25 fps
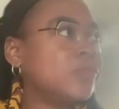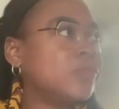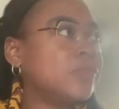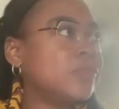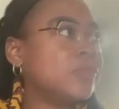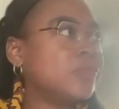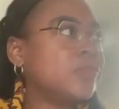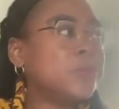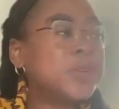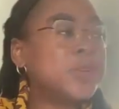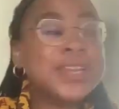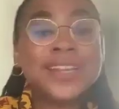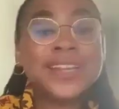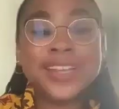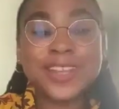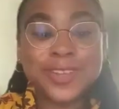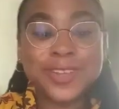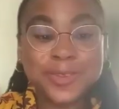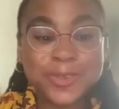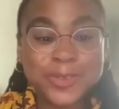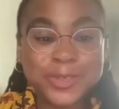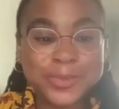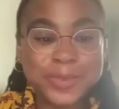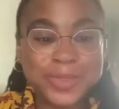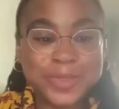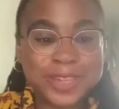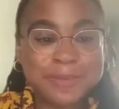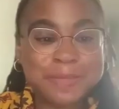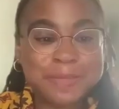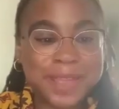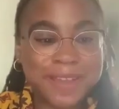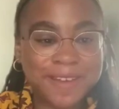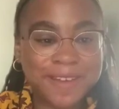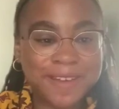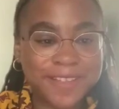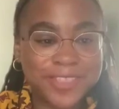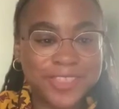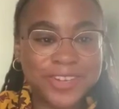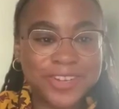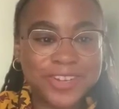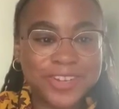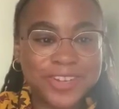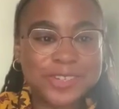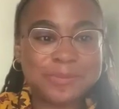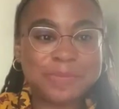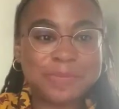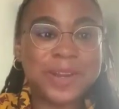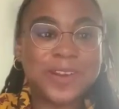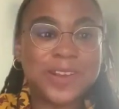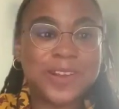read cues within my
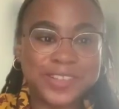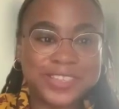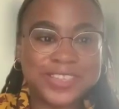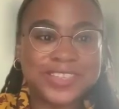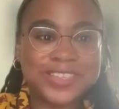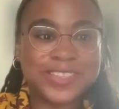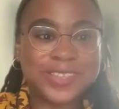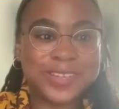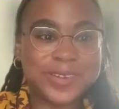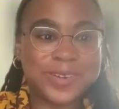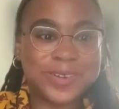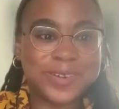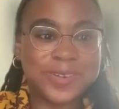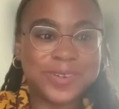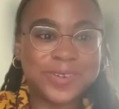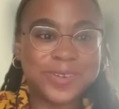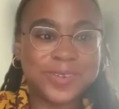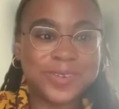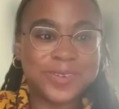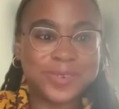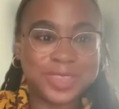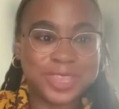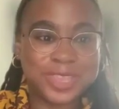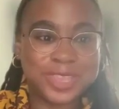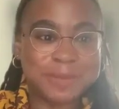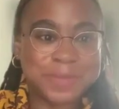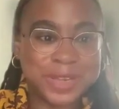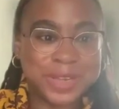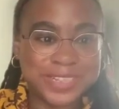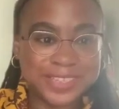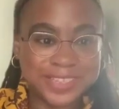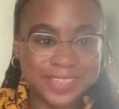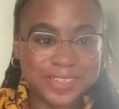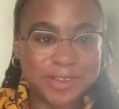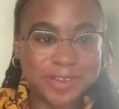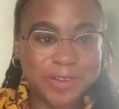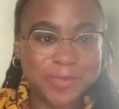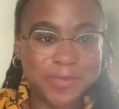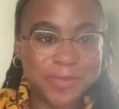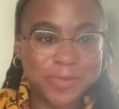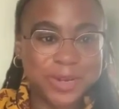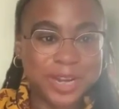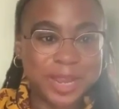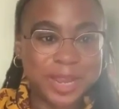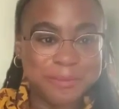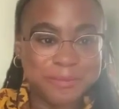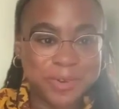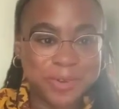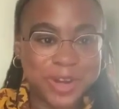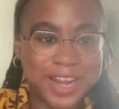authors, but also within myself when
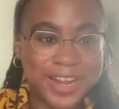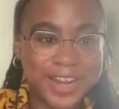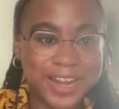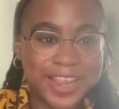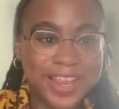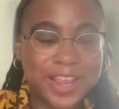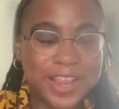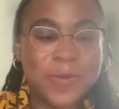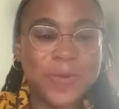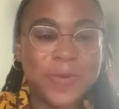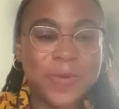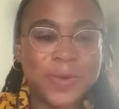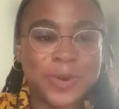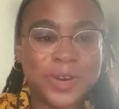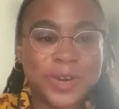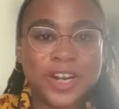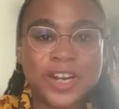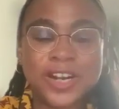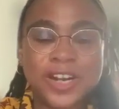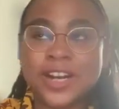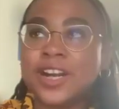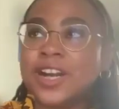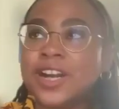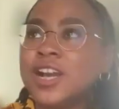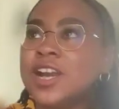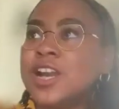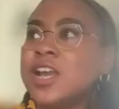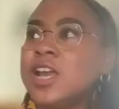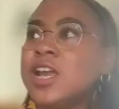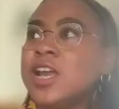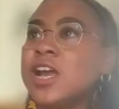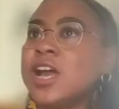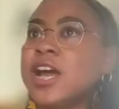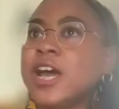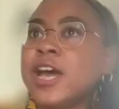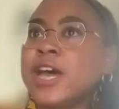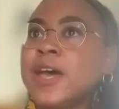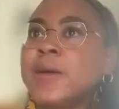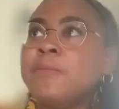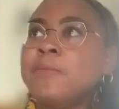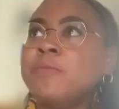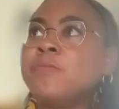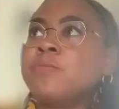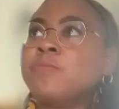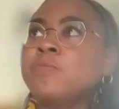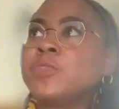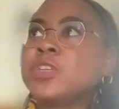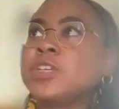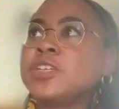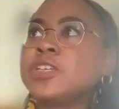I'm writing, or
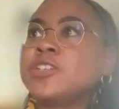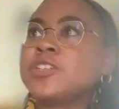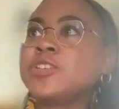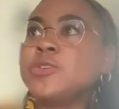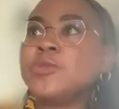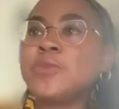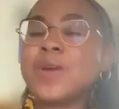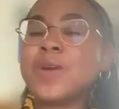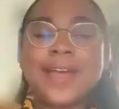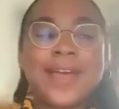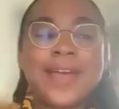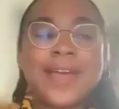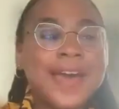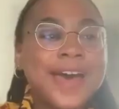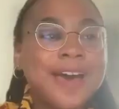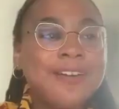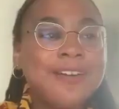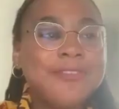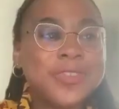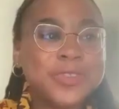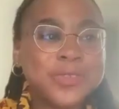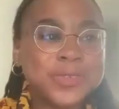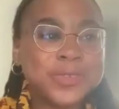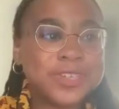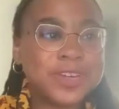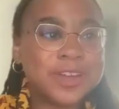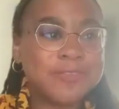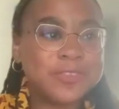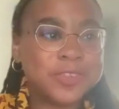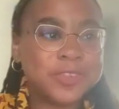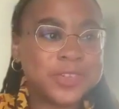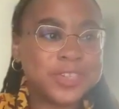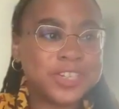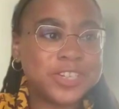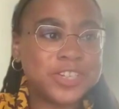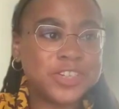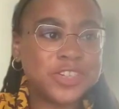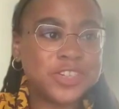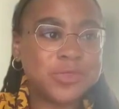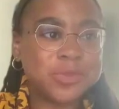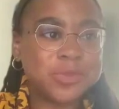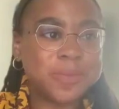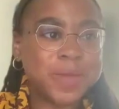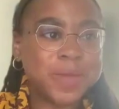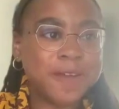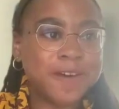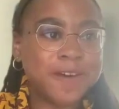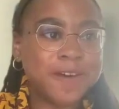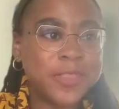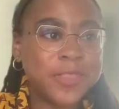to have those conversations with
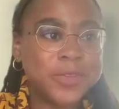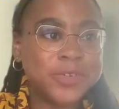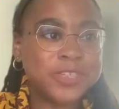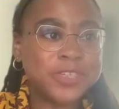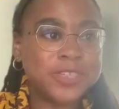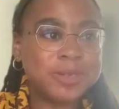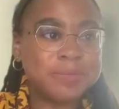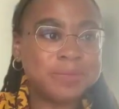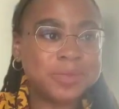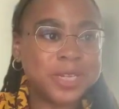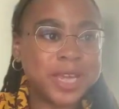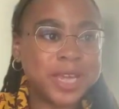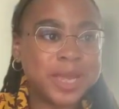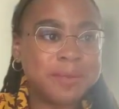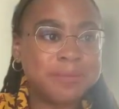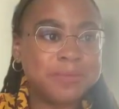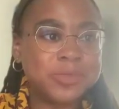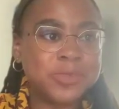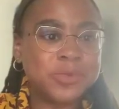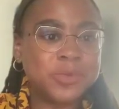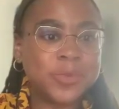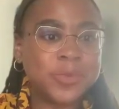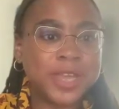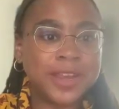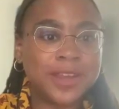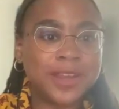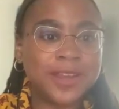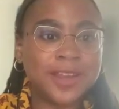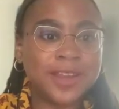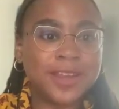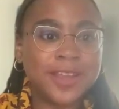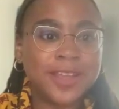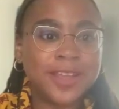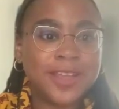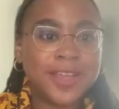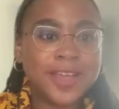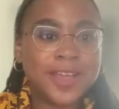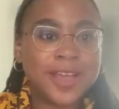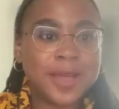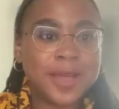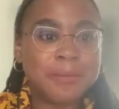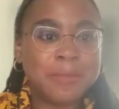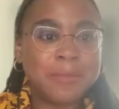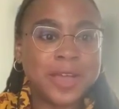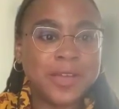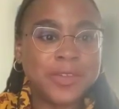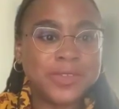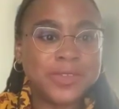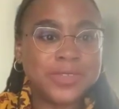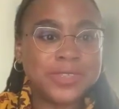my authors sometimes when
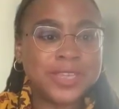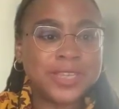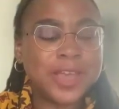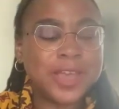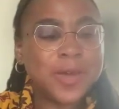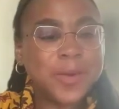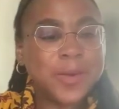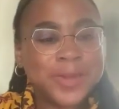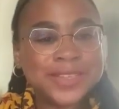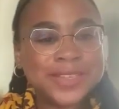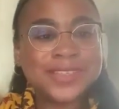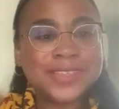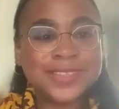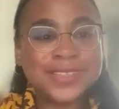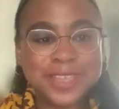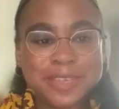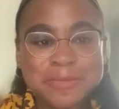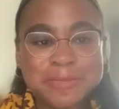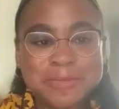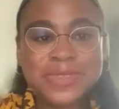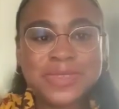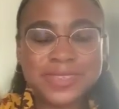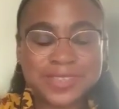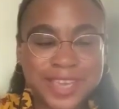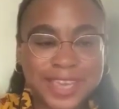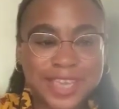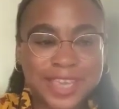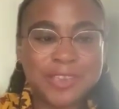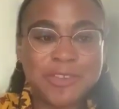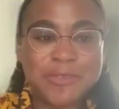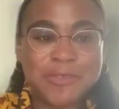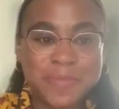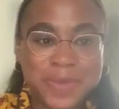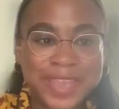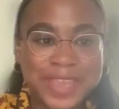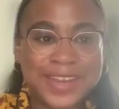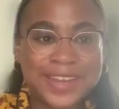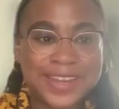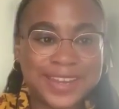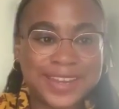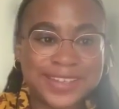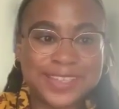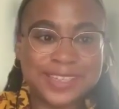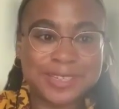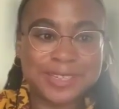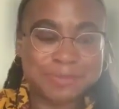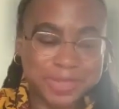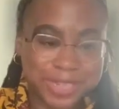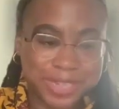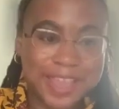I'll say, oh, it seems like you might
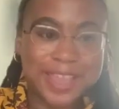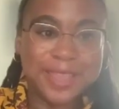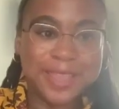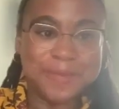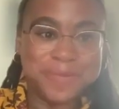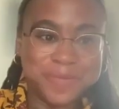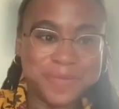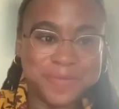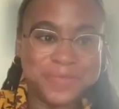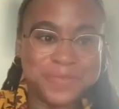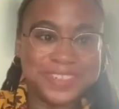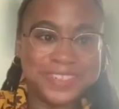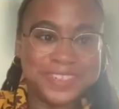need some time.